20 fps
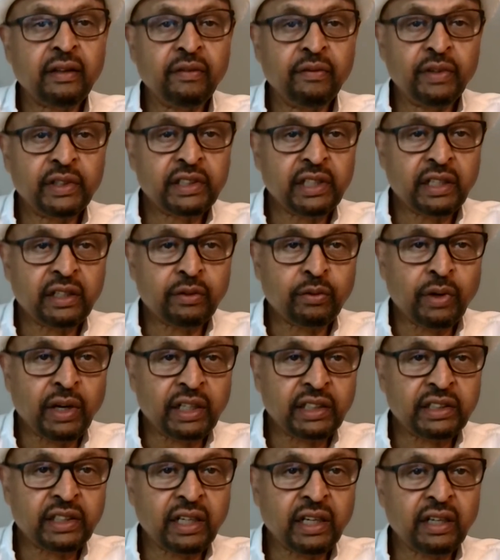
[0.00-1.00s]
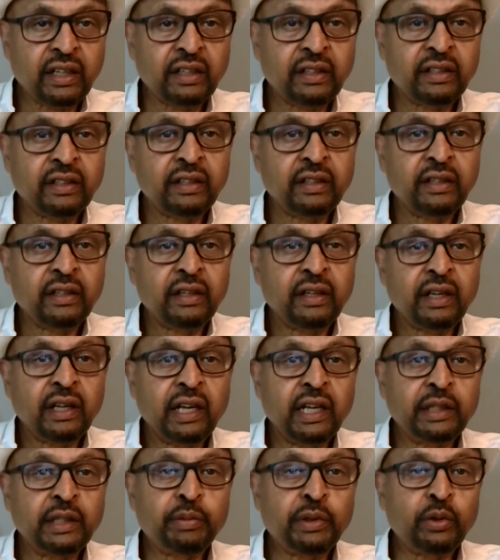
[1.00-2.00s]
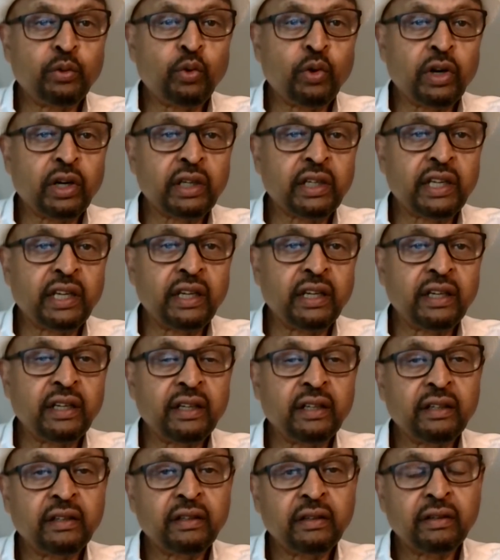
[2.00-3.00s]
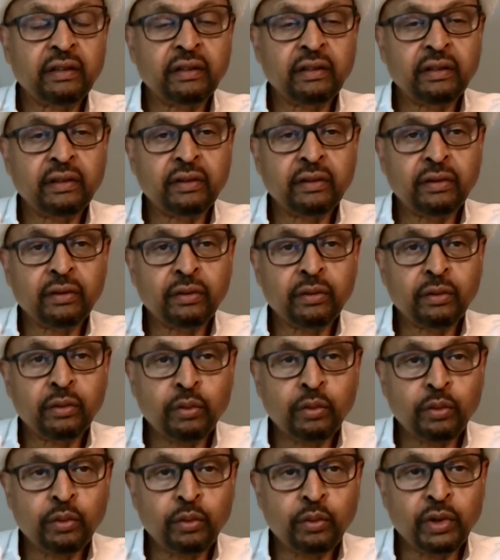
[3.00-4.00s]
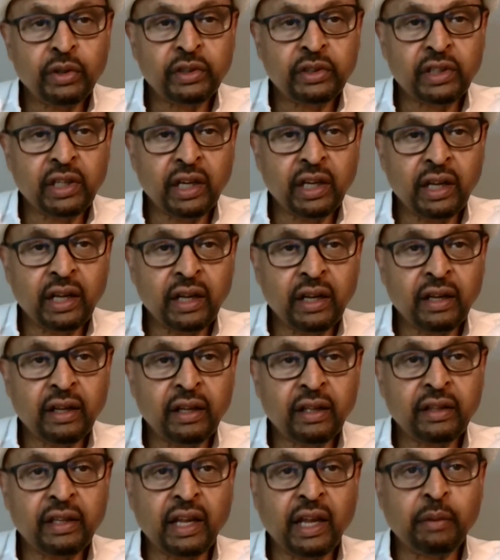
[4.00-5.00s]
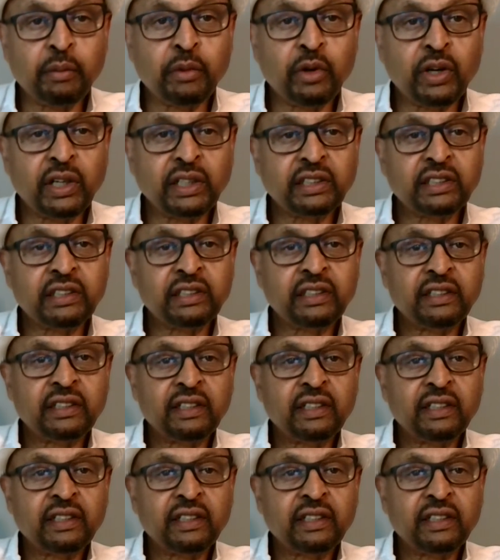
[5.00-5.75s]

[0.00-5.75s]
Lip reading: visited Russia, has been working with the Emirates.